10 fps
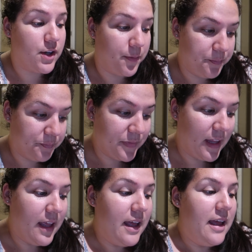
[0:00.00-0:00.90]
So
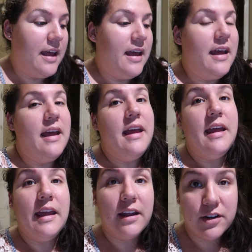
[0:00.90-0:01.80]

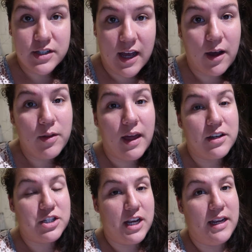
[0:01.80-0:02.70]
here's how
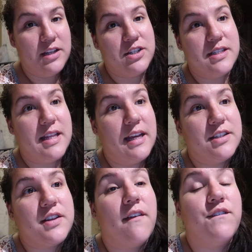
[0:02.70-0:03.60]
that changes
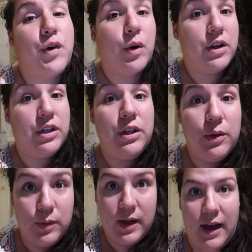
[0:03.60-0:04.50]
things for you